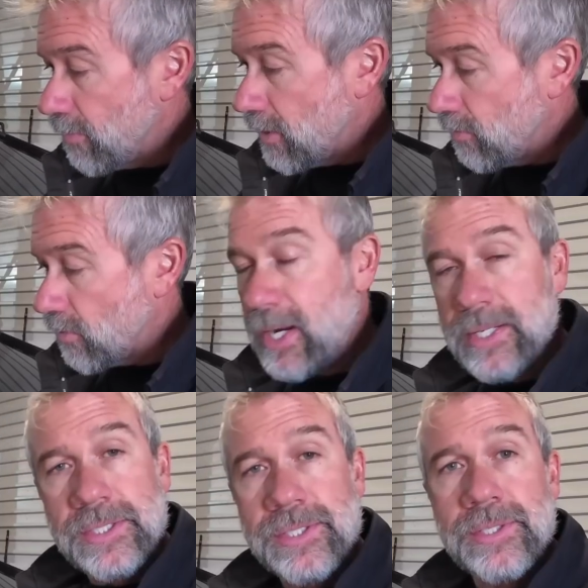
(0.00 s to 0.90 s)

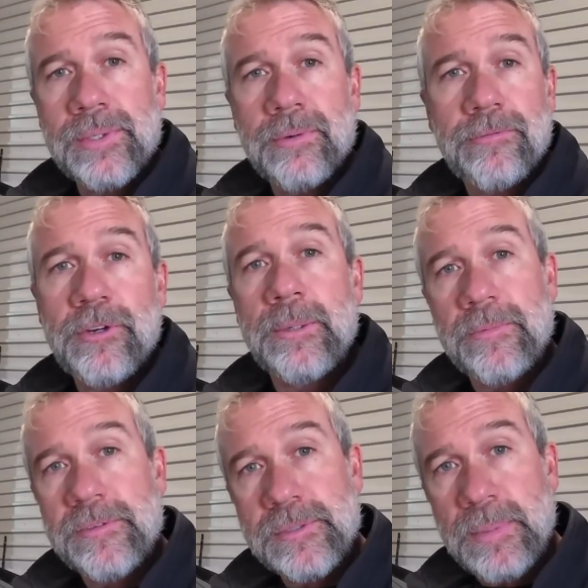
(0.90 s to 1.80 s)
rights to
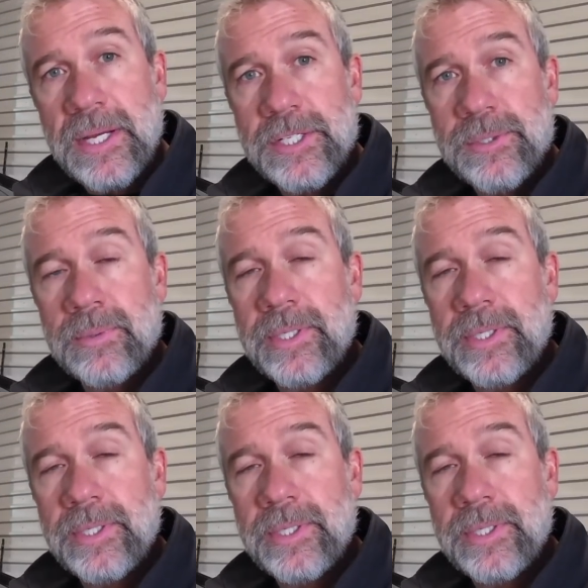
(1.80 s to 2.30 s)
freedom of speech.